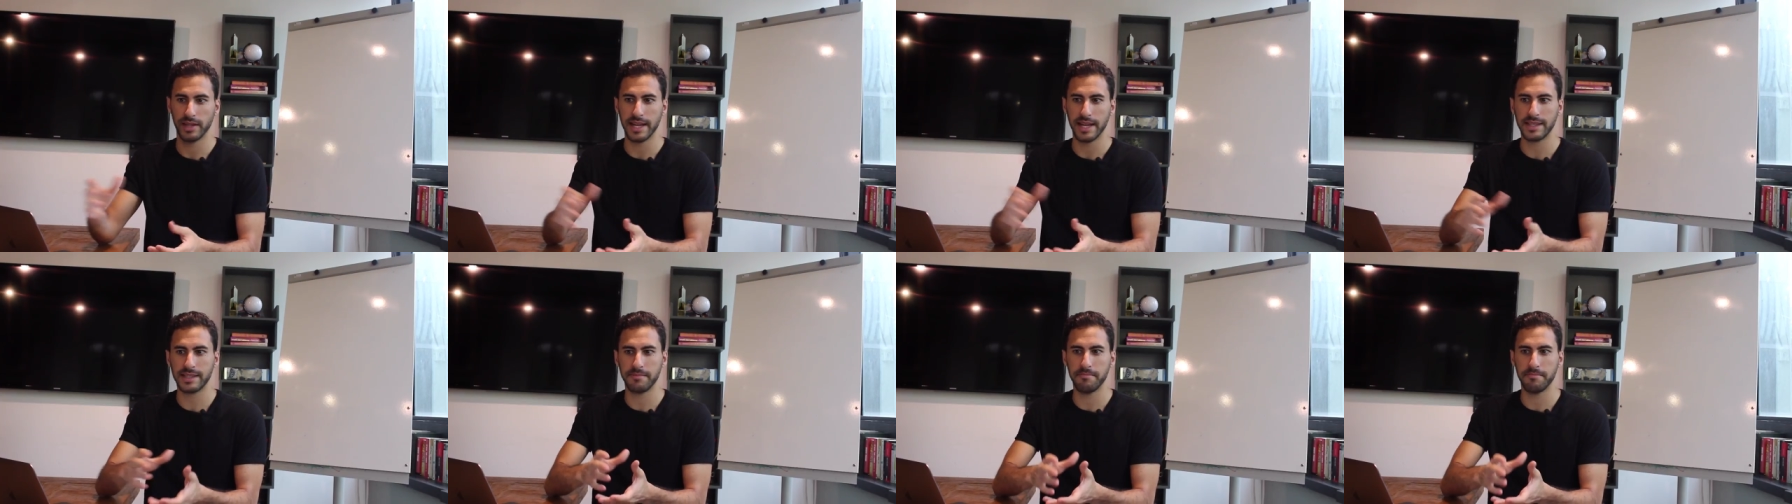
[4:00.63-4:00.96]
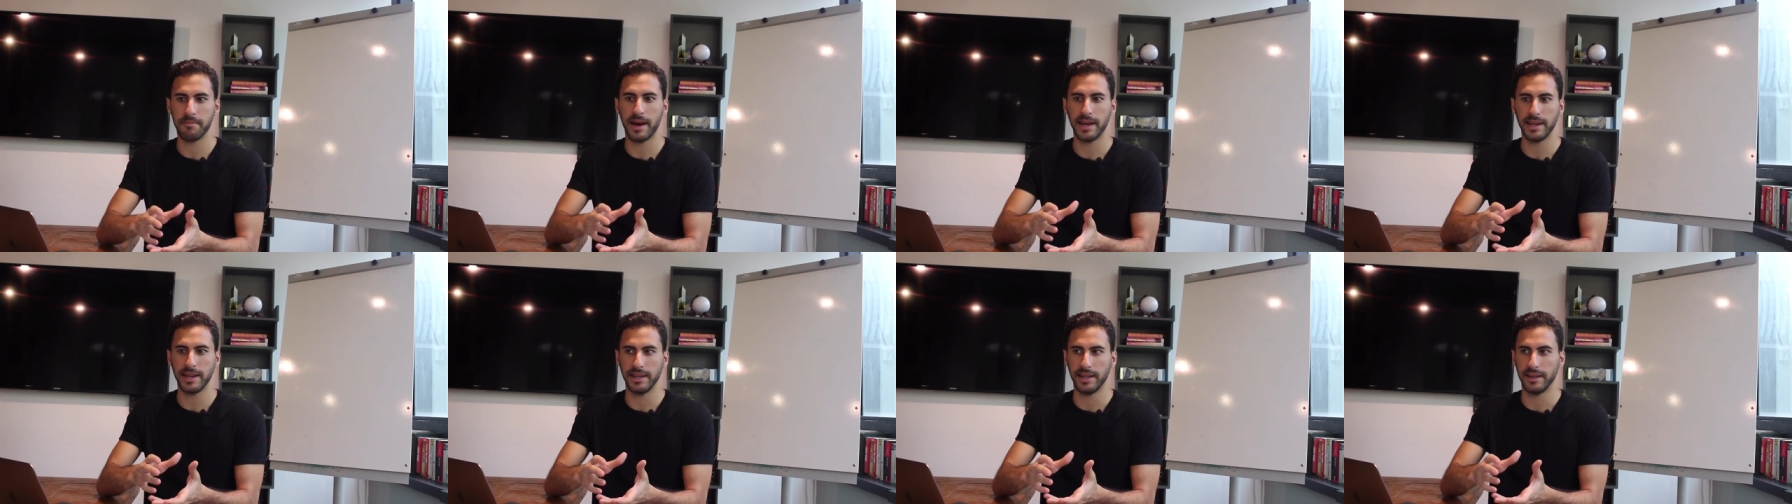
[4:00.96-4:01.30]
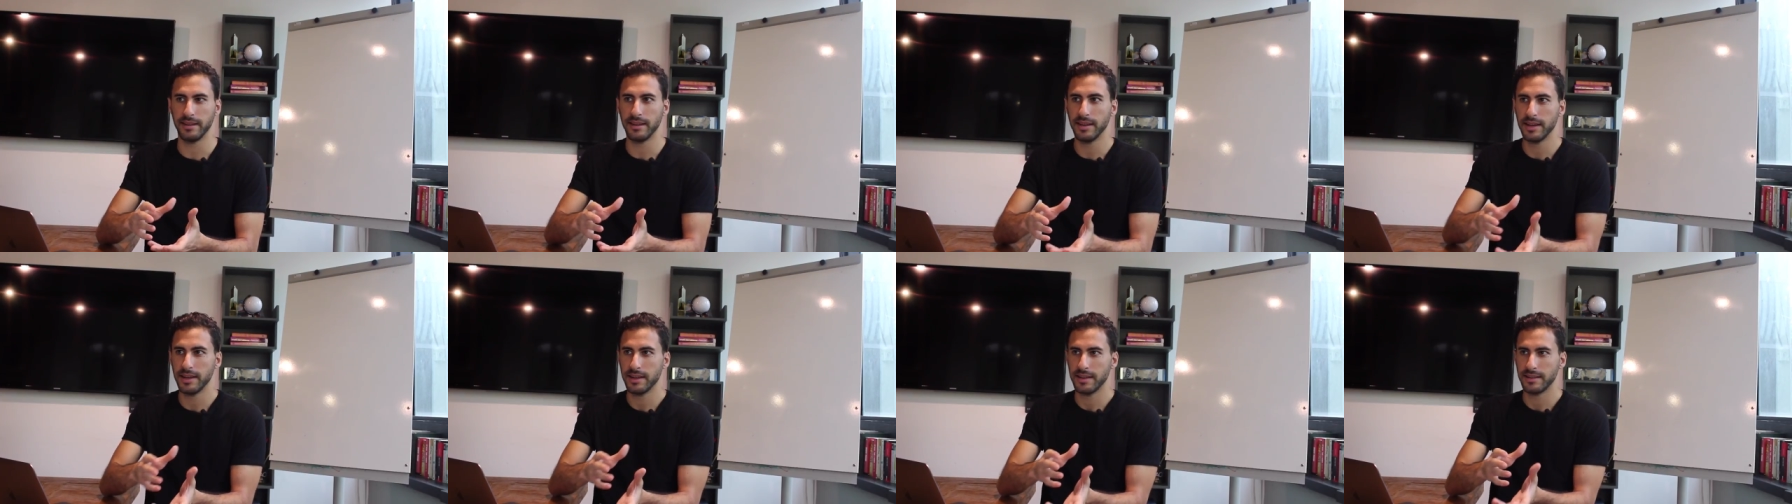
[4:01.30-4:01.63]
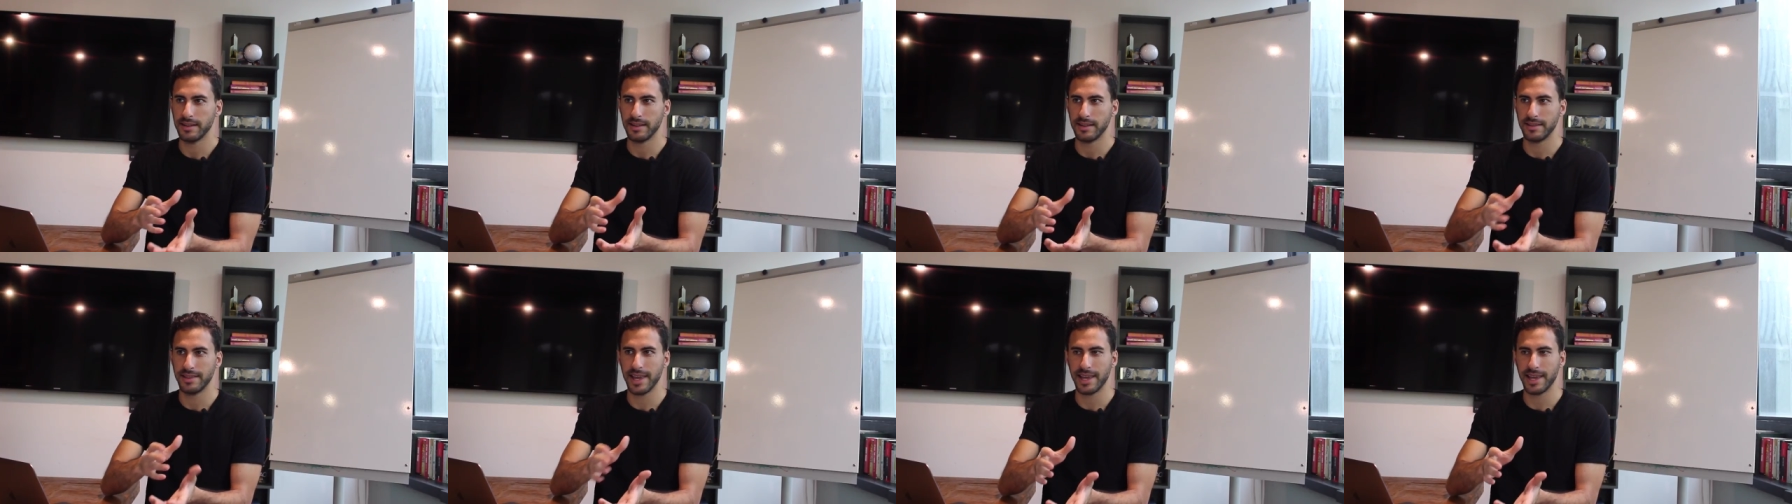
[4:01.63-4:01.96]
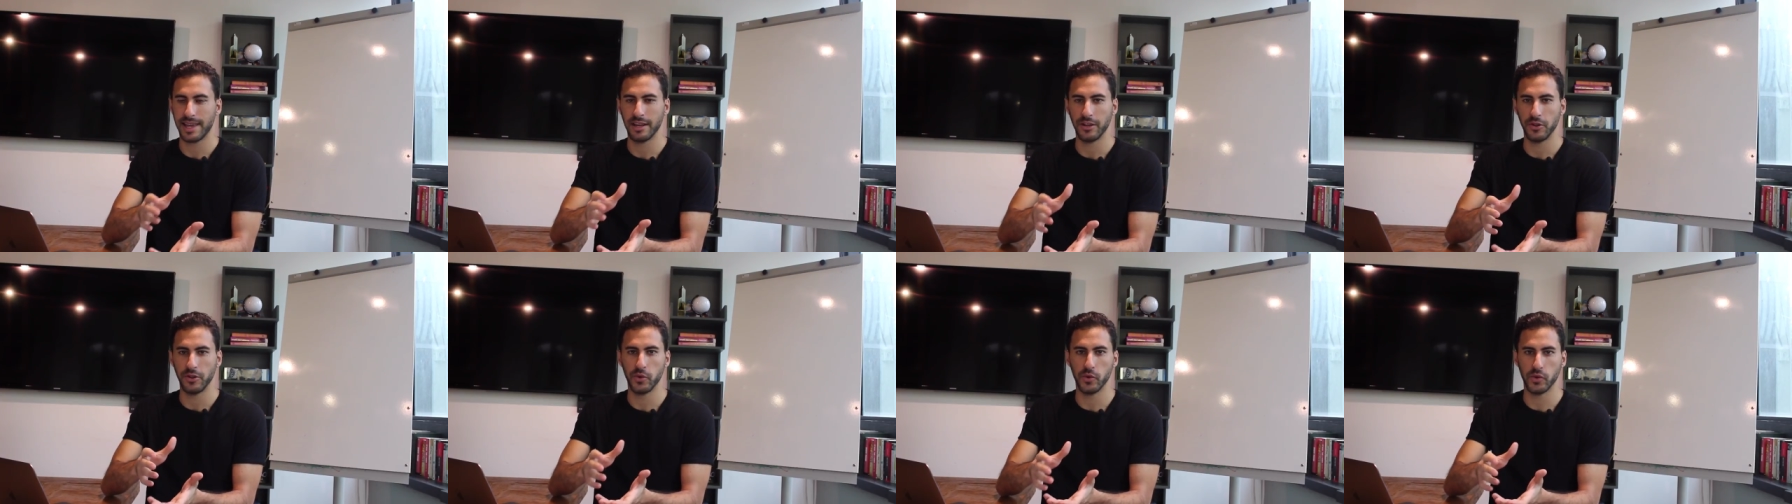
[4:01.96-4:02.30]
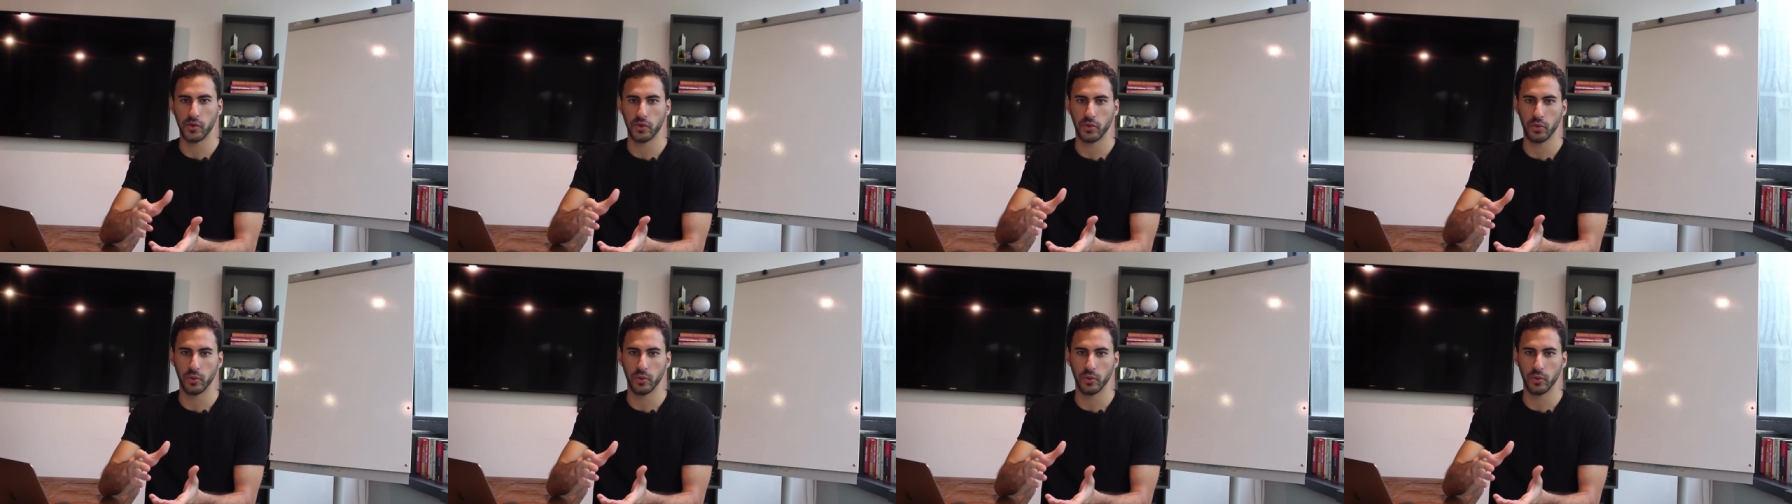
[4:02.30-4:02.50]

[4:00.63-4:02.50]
That's money that they can use